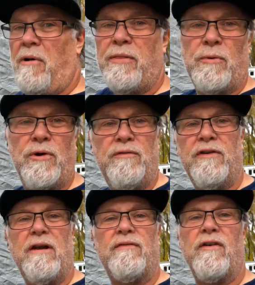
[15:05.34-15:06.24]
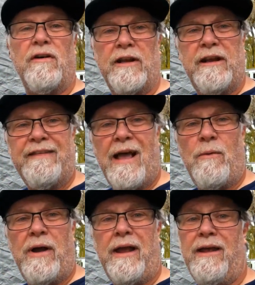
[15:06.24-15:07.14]
on the roof and unfurling it that
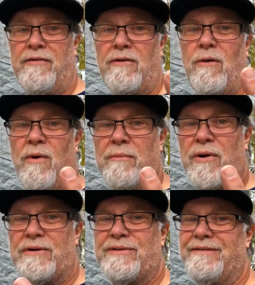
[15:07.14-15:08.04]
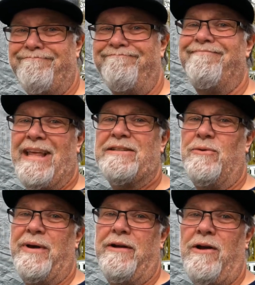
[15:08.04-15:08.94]
way, if you're a one person, that's
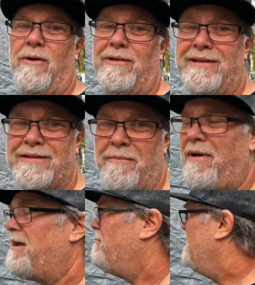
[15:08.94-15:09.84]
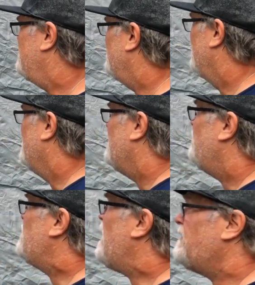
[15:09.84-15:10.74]
the way to go, at least in my opinion.
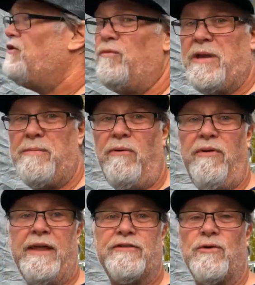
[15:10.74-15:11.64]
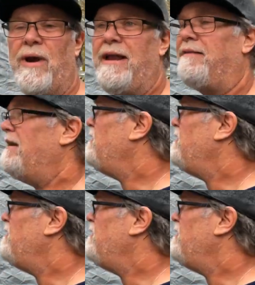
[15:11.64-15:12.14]
If you got two people, that's great. Then